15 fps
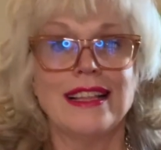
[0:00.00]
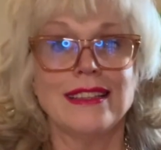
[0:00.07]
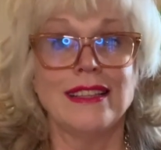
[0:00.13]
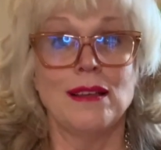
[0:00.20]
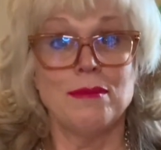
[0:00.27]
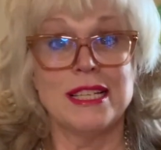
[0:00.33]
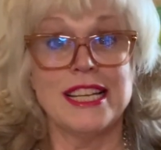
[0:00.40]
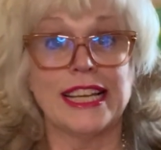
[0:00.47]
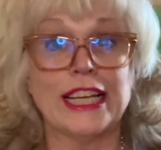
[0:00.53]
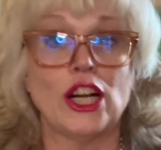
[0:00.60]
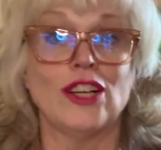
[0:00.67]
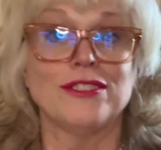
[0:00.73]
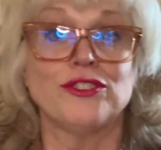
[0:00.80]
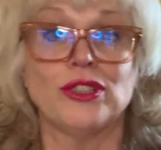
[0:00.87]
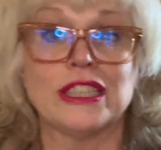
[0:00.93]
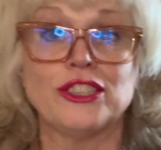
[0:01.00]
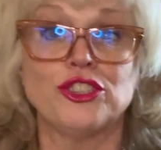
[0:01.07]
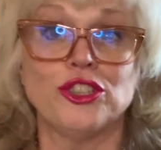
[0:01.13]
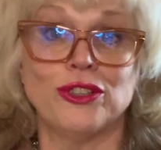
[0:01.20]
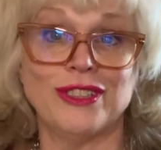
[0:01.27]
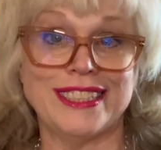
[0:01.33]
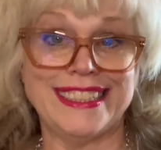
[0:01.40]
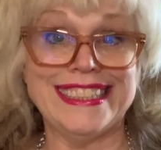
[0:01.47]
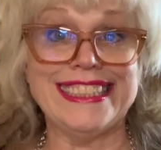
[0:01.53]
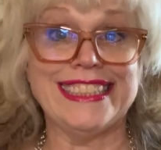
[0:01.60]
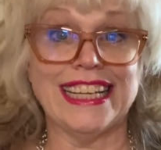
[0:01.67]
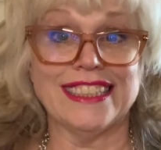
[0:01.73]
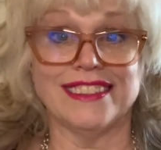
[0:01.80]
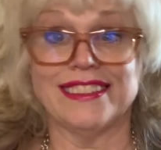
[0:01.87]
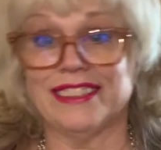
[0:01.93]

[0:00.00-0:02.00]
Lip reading: Let me take it off so I can show you details.